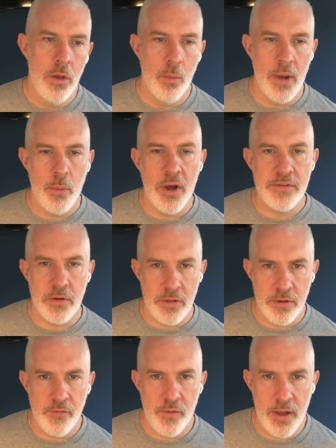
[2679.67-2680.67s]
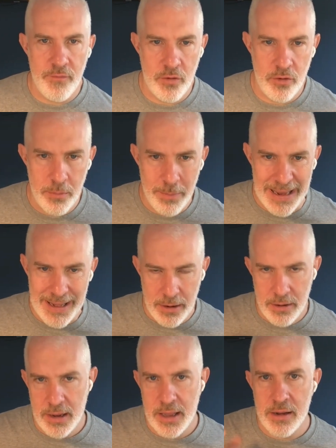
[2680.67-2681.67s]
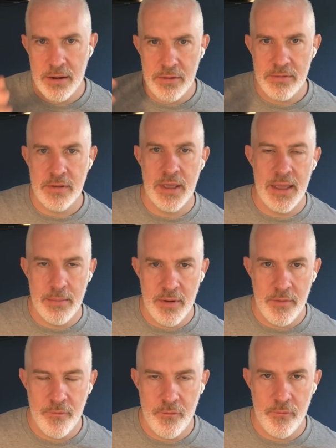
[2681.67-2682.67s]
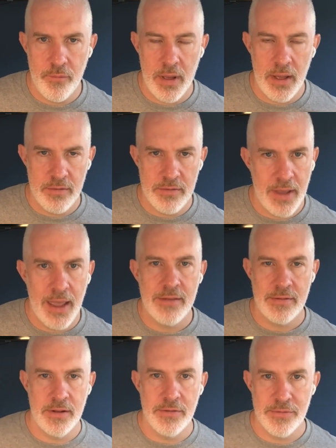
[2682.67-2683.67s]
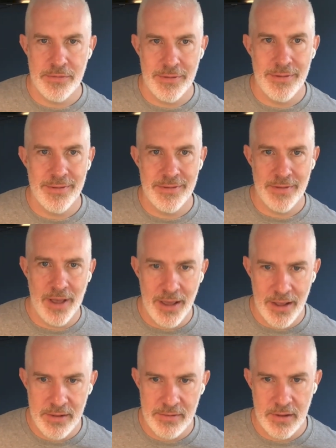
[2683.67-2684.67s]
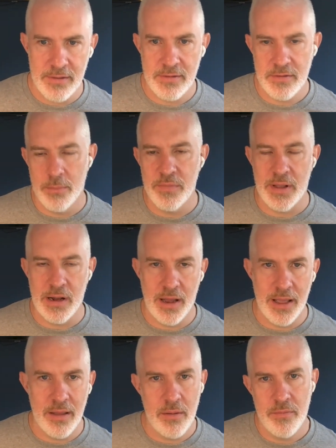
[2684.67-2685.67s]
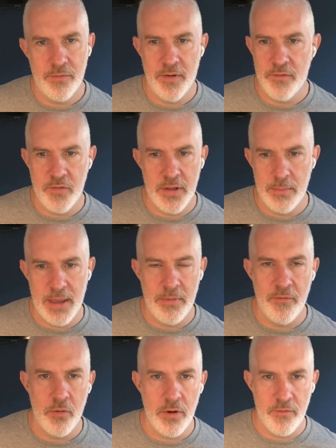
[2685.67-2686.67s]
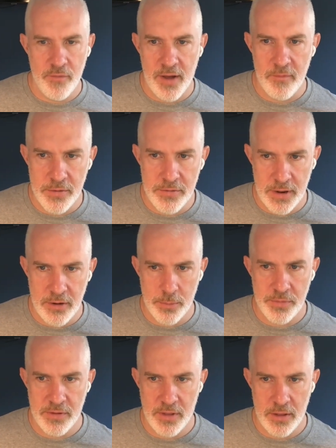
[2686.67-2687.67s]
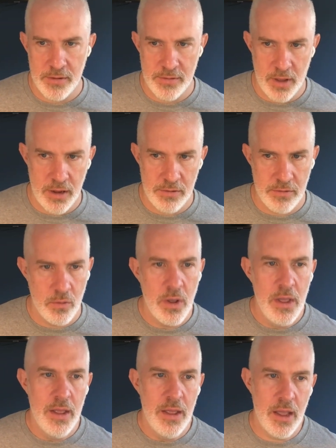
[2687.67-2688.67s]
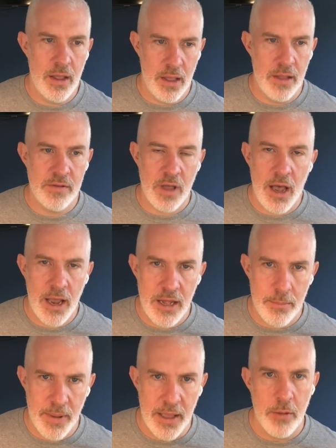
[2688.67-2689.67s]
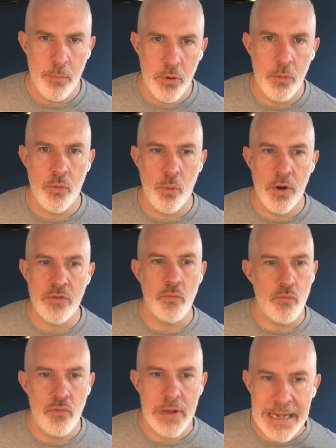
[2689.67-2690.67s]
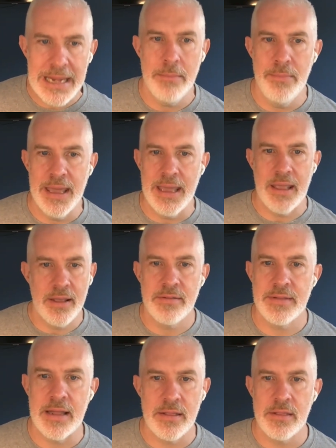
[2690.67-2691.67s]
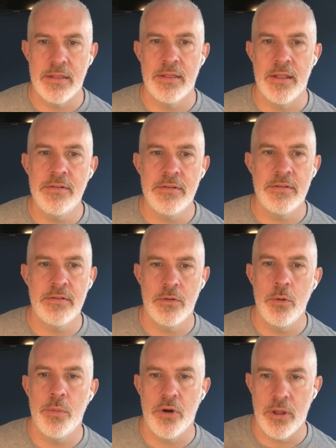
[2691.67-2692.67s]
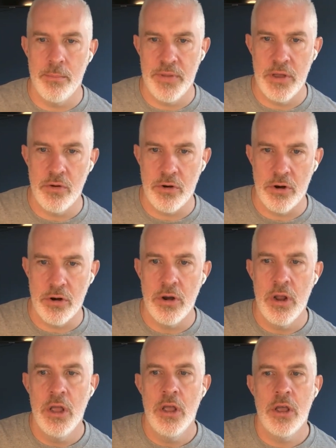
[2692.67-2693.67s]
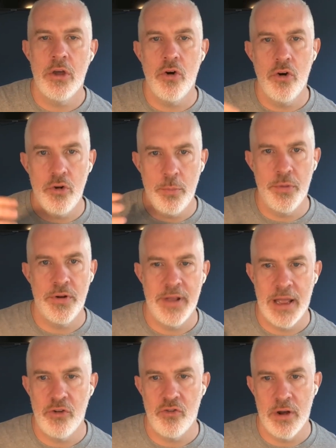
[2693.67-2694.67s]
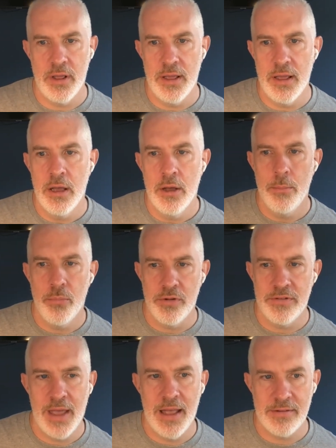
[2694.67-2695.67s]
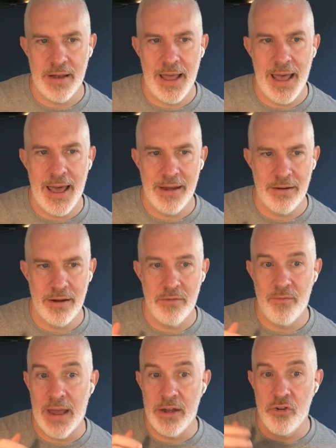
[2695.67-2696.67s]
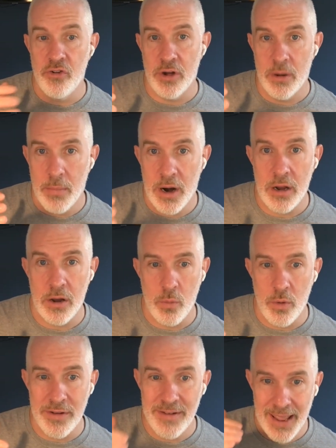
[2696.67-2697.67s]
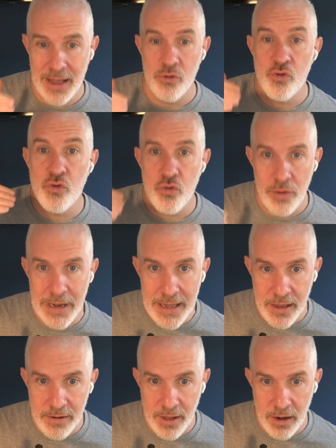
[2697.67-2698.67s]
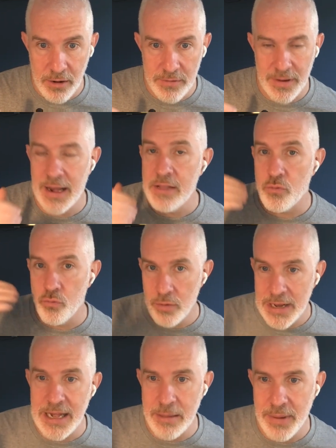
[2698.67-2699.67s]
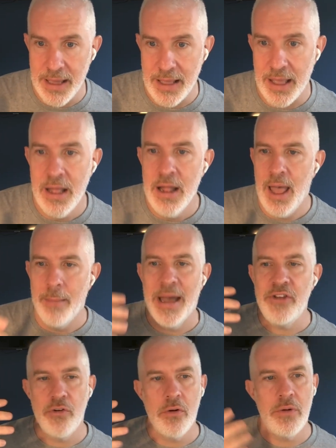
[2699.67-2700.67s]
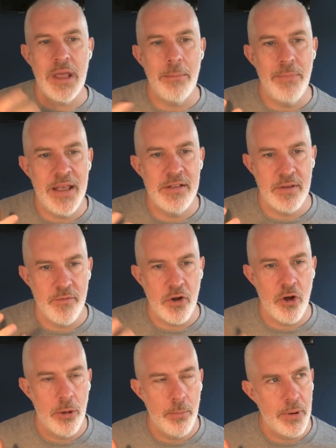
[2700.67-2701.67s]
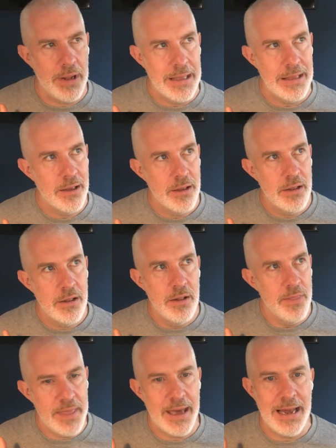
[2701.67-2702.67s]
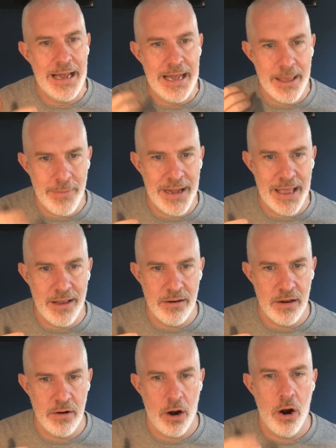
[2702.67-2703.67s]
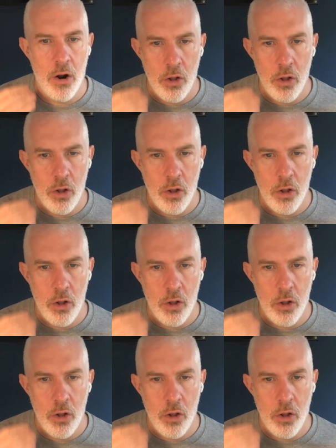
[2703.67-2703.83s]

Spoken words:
Well, what's another 500 billion in the scheme of Tesla's size? It's something like 50, maybe 45% upside. So it's kind of big. But what's really big is that this supercomputer could potentially put Tesla at an advantage in a market worth $10 trillion. And that's really big. Imagine owning a piece of a company that eliminated or